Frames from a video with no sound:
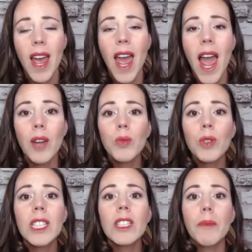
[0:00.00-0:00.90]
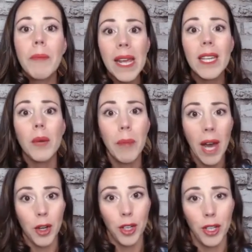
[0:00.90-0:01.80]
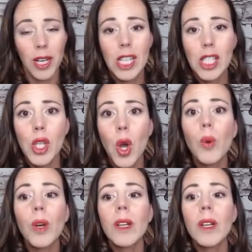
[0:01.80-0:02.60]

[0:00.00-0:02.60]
and really make it better. So